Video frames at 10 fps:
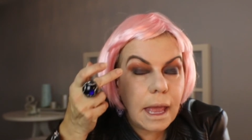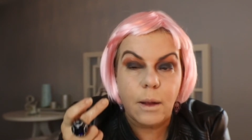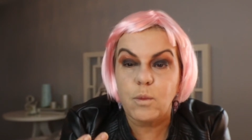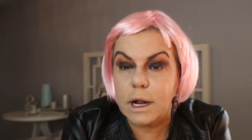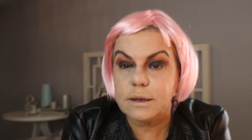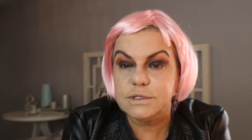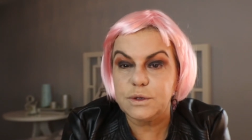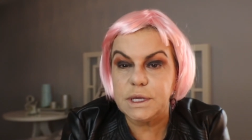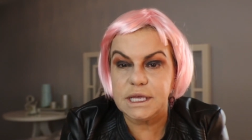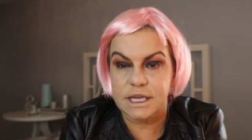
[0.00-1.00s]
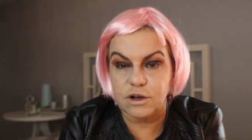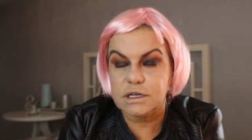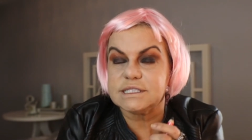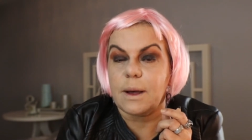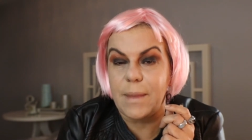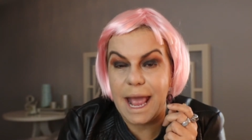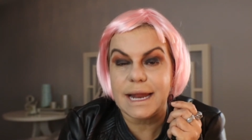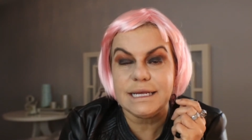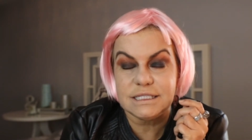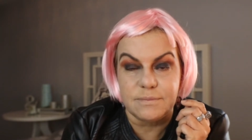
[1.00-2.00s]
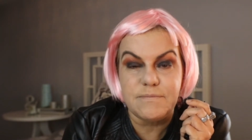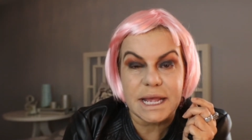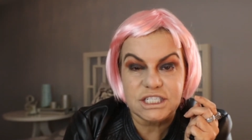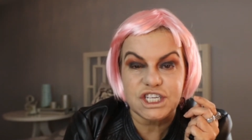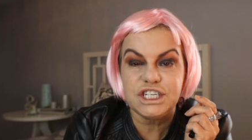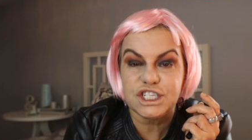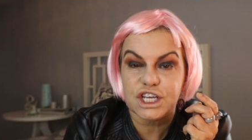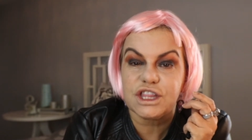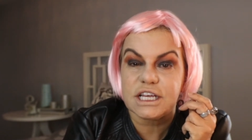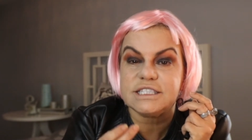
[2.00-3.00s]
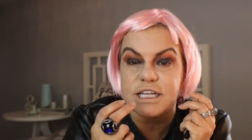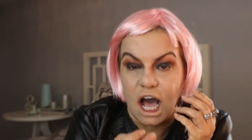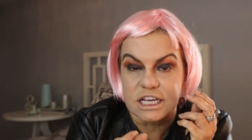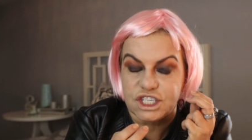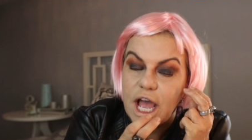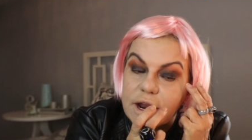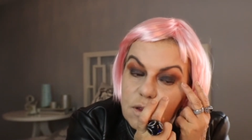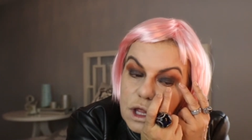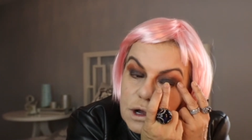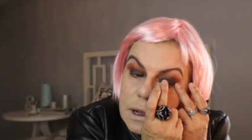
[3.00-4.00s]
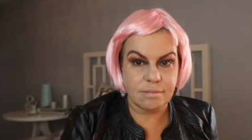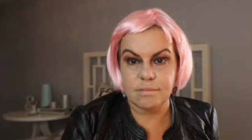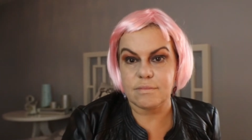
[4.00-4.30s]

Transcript: And what I'm doing here is I'm adding dimension to this eyeshadow look.